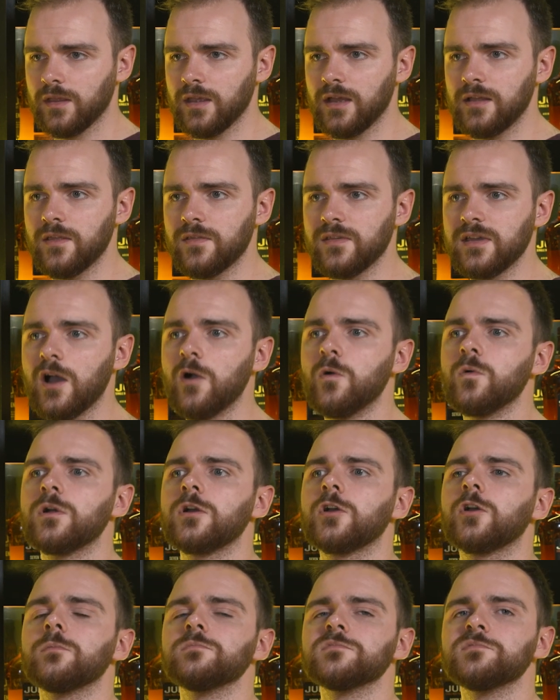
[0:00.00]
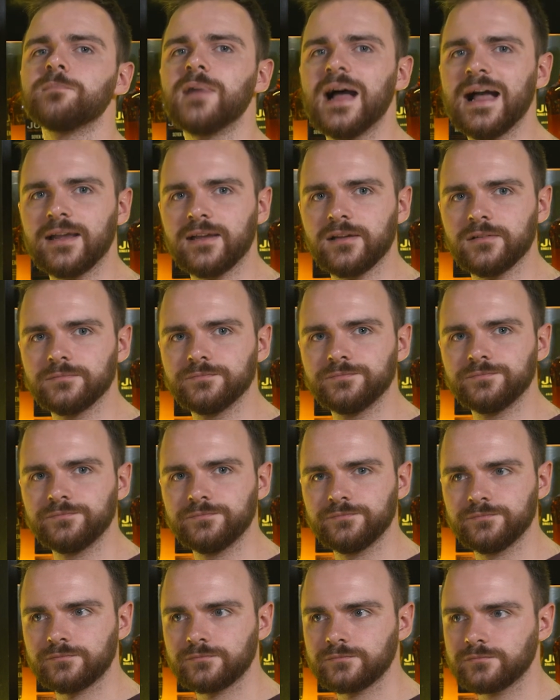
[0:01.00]
And then the oak comes back.
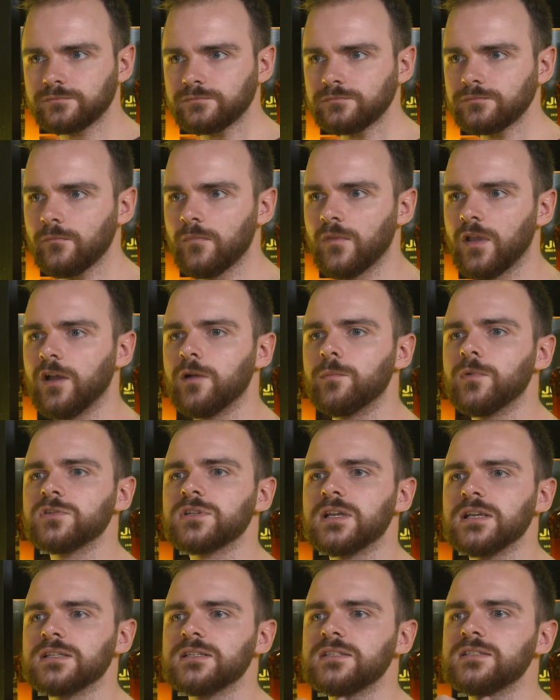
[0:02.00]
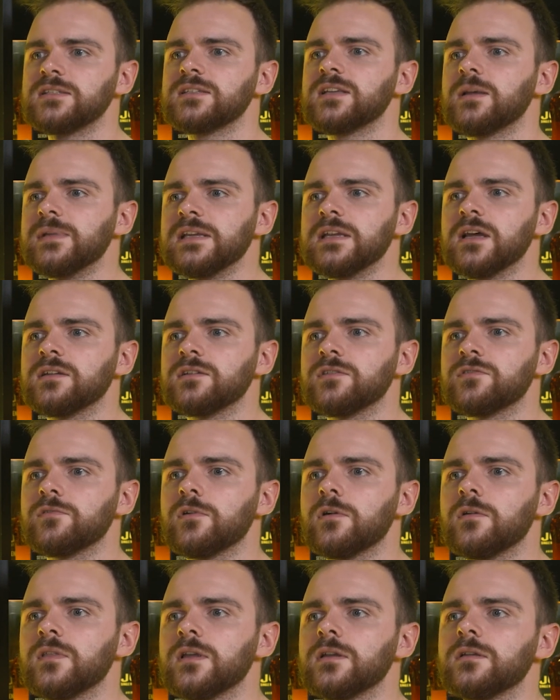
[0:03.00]
It almost gets semi down your
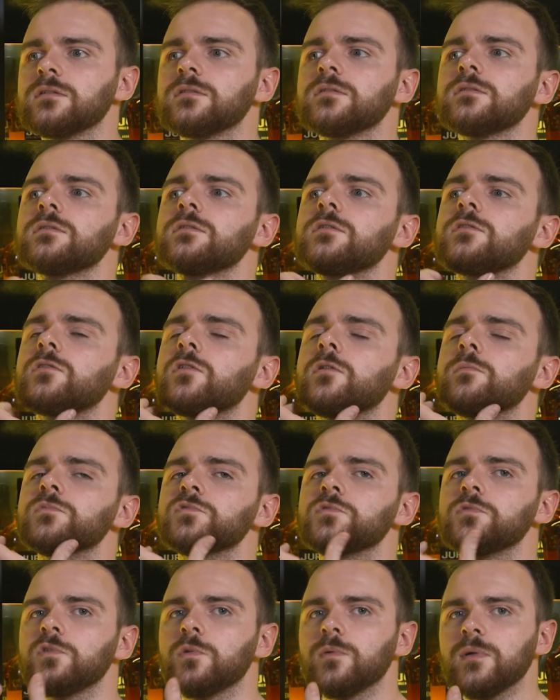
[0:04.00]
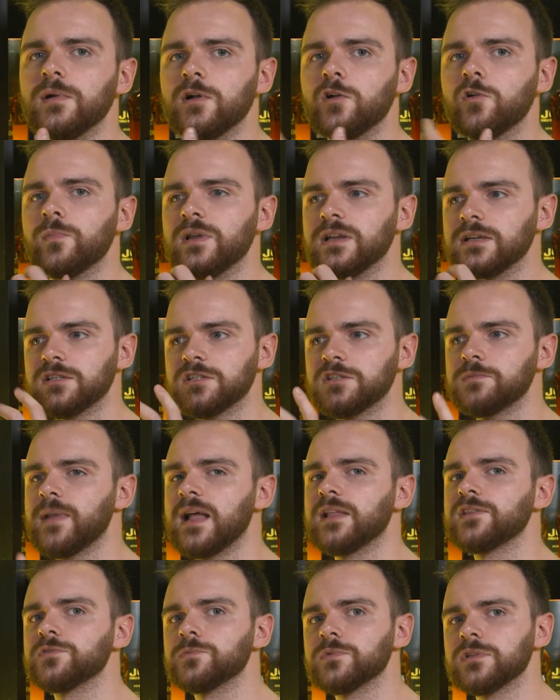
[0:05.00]
throat and then comes all the way back up and
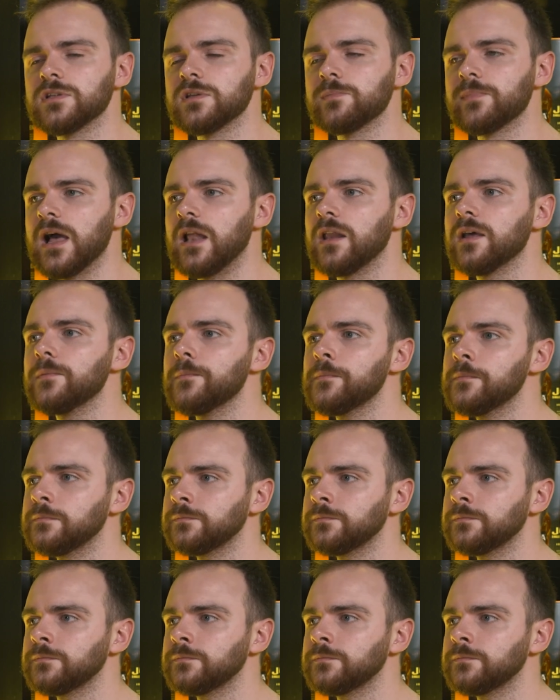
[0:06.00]
expands within your palate.